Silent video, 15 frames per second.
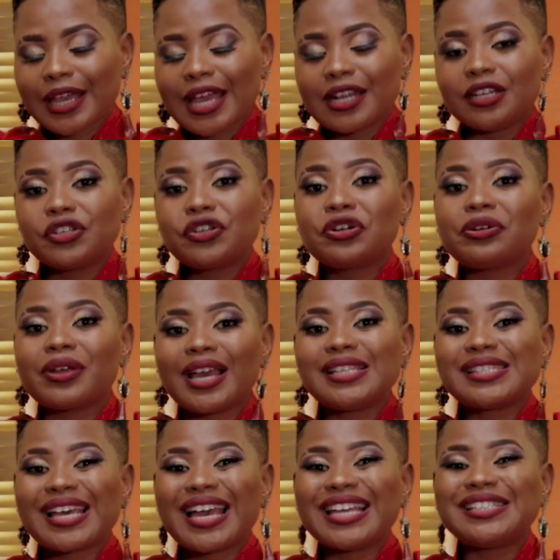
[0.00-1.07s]
and it
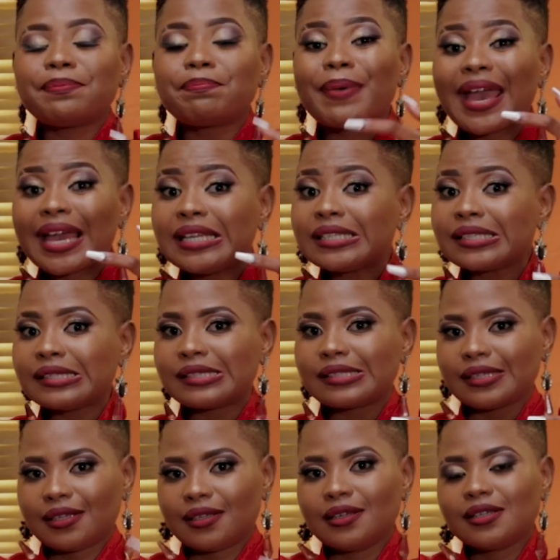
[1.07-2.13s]
creates a
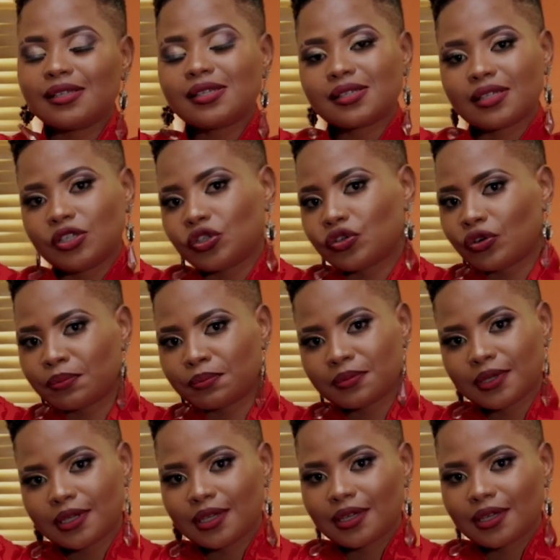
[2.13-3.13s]
dependency syndrome.